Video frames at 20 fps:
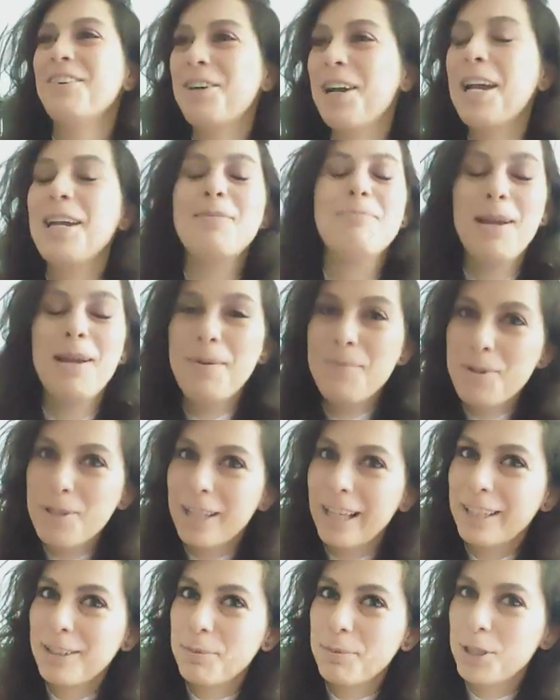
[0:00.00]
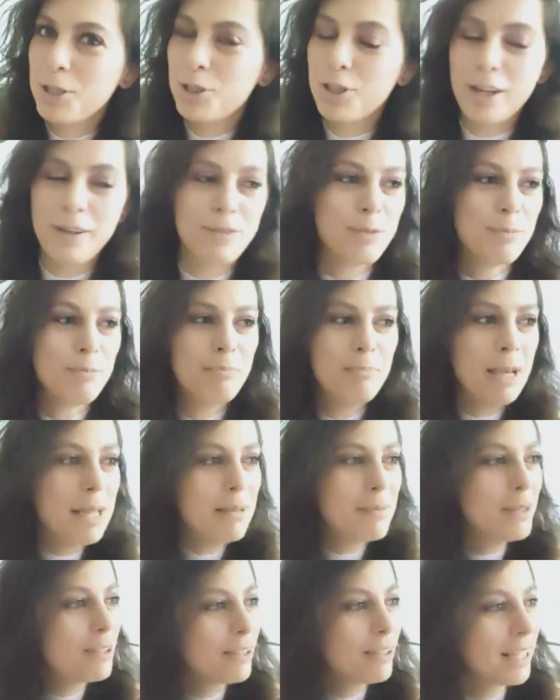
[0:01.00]
Okay, maybe you like to be shaved.
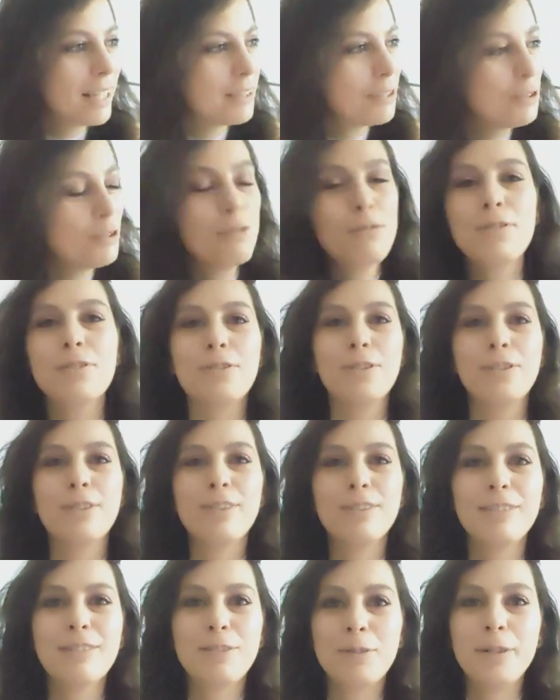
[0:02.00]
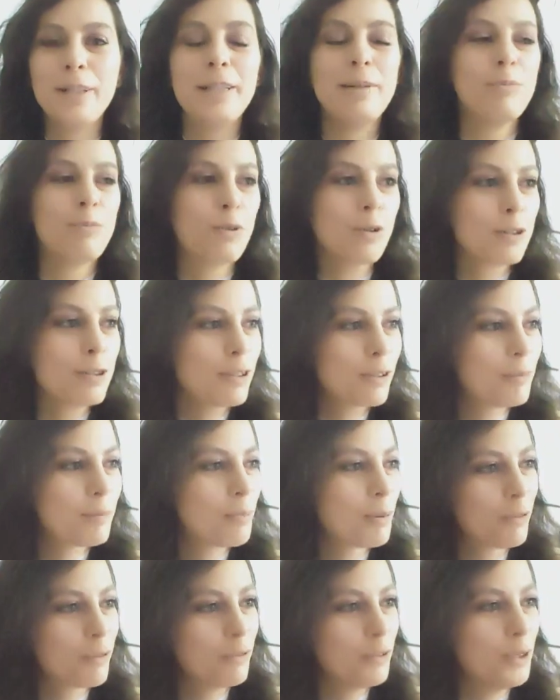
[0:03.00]
Maybe you like to use certain cream or
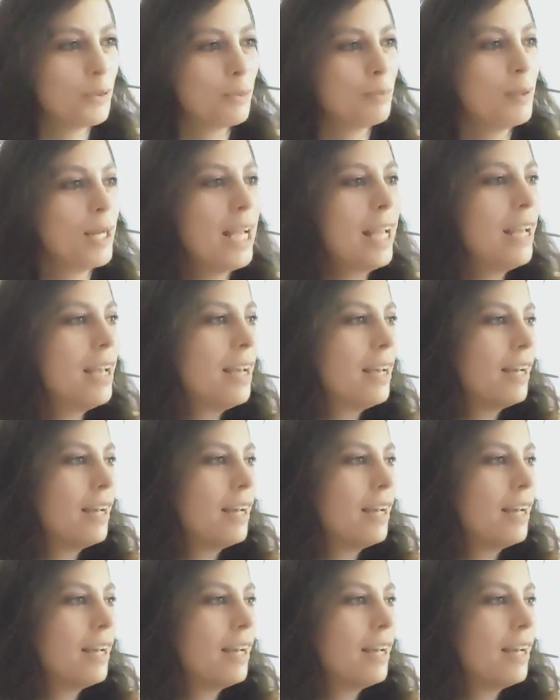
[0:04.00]
certain perfume.